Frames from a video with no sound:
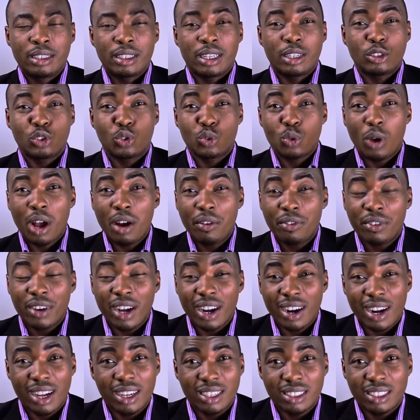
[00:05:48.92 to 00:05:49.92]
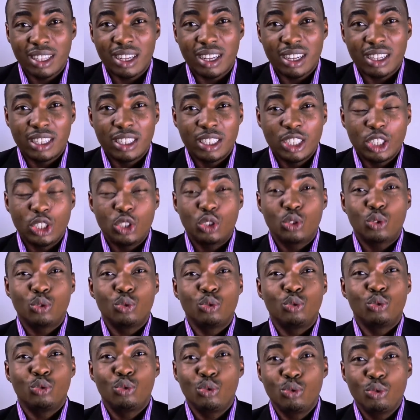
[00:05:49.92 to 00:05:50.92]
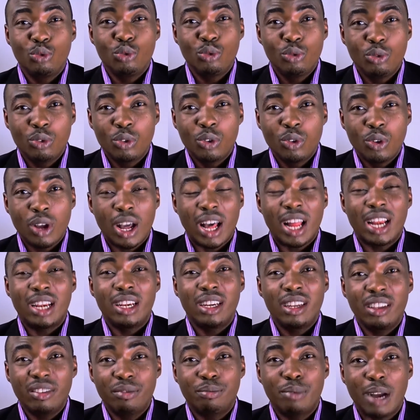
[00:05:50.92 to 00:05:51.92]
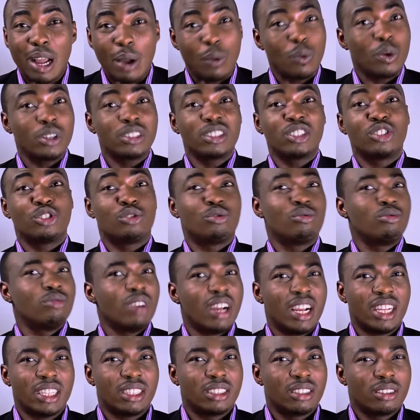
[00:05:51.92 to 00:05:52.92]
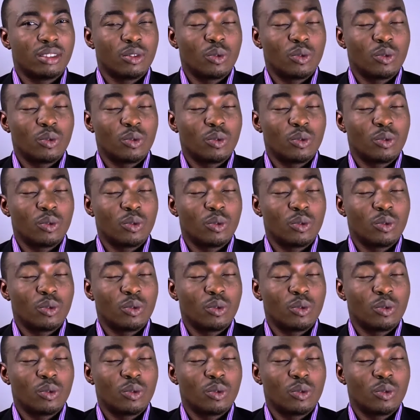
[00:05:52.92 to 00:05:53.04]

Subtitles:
To have character is to do and live by what is right,